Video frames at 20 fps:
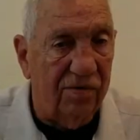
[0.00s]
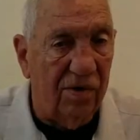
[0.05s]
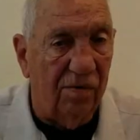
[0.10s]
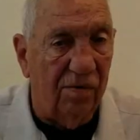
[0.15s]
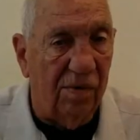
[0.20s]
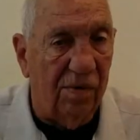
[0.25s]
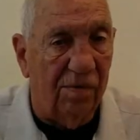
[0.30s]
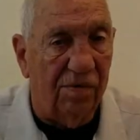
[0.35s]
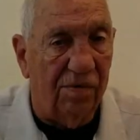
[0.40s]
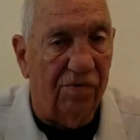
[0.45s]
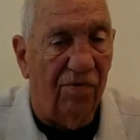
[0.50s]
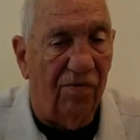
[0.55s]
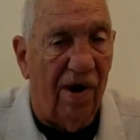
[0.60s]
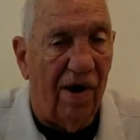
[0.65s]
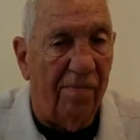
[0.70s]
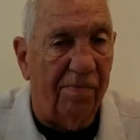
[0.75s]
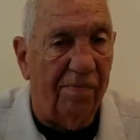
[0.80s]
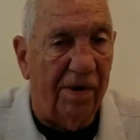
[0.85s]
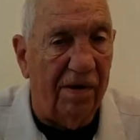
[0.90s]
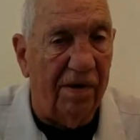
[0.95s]
So we were
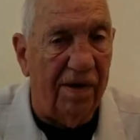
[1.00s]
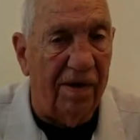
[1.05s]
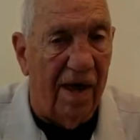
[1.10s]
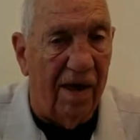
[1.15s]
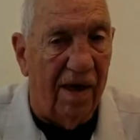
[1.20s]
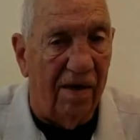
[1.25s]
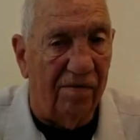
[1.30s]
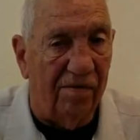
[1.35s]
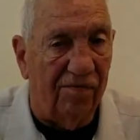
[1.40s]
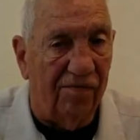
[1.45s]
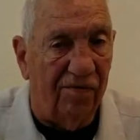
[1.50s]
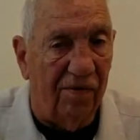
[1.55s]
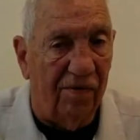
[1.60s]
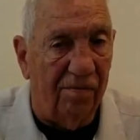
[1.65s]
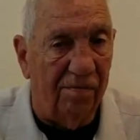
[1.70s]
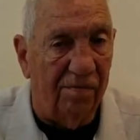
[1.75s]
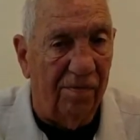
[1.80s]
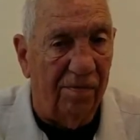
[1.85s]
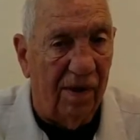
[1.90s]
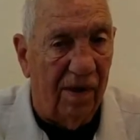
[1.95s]
dropping down
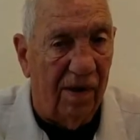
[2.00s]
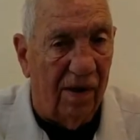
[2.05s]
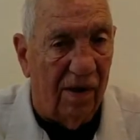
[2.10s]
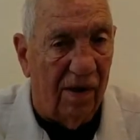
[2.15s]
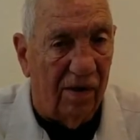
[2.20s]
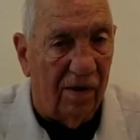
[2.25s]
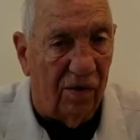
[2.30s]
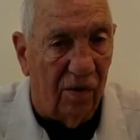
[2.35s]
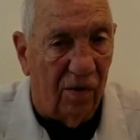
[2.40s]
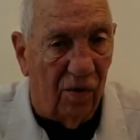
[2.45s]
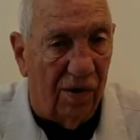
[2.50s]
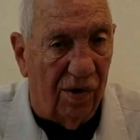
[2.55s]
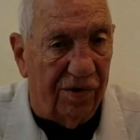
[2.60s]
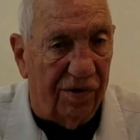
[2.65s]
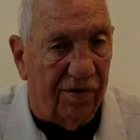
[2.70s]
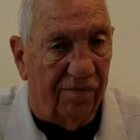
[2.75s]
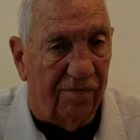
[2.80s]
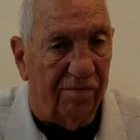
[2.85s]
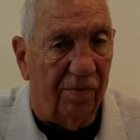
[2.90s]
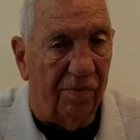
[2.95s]
from
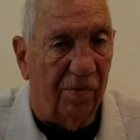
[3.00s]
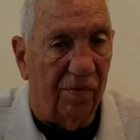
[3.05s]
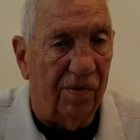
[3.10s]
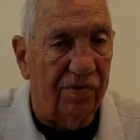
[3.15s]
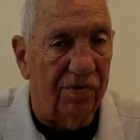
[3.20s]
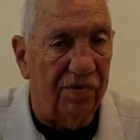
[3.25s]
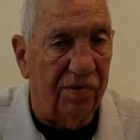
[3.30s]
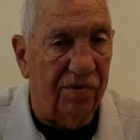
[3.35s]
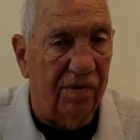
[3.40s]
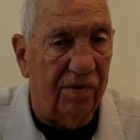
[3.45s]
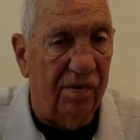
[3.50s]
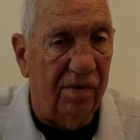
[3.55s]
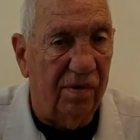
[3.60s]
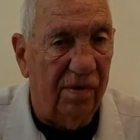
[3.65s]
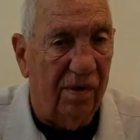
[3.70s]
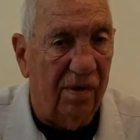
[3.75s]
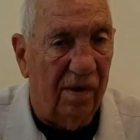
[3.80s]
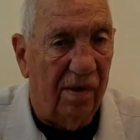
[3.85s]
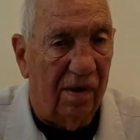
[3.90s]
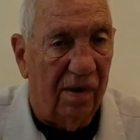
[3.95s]
north of
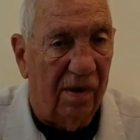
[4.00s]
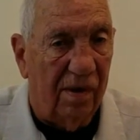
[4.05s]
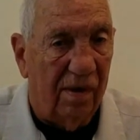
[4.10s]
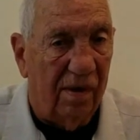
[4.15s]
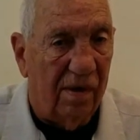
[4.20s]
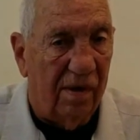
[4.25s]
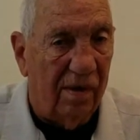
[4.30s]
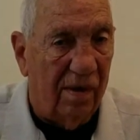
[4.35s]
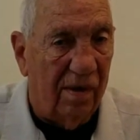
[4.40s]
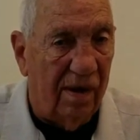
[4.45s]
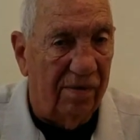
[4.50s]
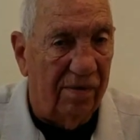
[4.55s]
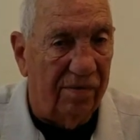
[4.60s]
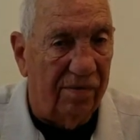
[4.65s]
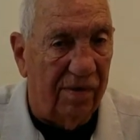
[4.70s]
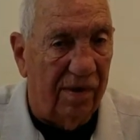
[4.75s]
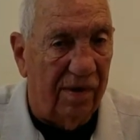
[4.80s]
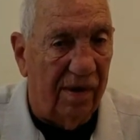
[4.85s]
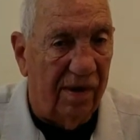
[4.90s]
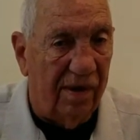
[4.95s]
Boston
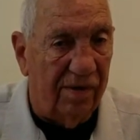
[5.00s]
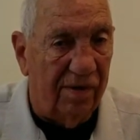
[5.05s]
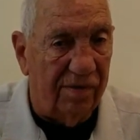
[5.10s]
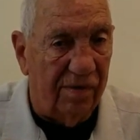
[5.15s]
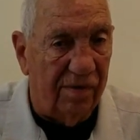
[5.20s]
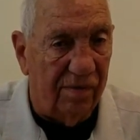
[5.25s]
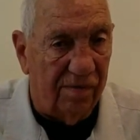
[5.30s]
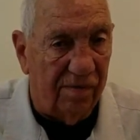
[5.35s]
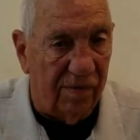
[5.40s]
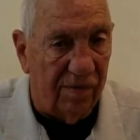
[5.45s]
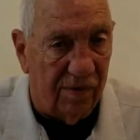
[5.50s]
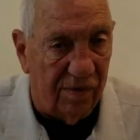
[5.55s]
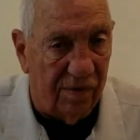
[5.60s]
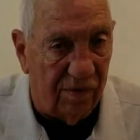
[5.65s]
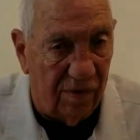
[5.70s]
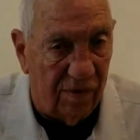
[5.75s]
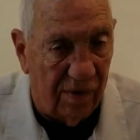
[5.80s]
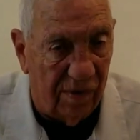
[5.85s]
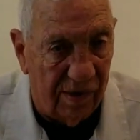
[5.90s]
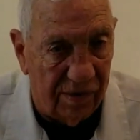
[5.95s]
in, into,
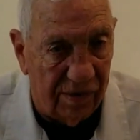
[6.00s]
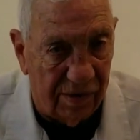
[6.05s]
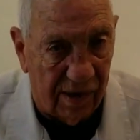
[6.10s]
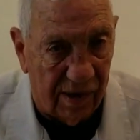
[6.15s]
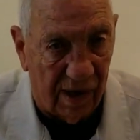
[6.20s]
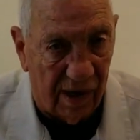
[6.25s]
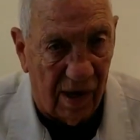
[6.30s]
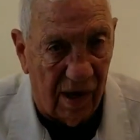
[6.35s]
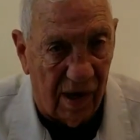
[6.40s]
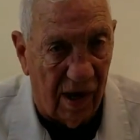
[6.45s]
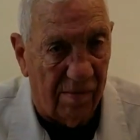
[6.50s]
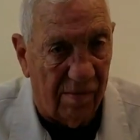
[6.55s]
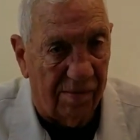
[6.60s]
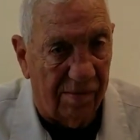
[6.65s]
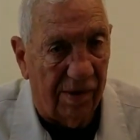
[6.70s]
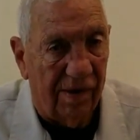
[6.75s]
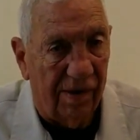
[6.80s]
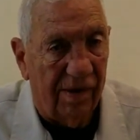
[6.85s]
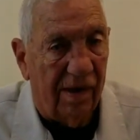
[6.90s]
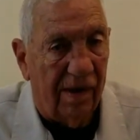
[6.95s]
into the
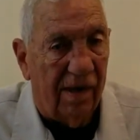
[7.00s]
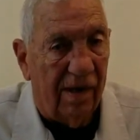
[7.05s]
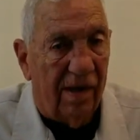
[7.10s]
harbor.